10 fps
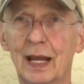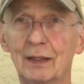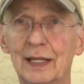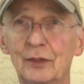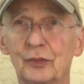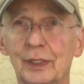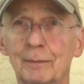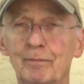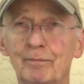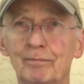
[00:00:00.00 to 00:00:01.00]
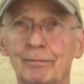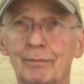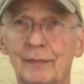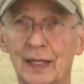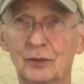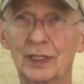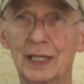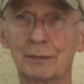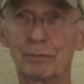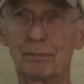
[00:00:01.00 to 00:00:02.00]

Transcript: I'll answer you. Thanks again.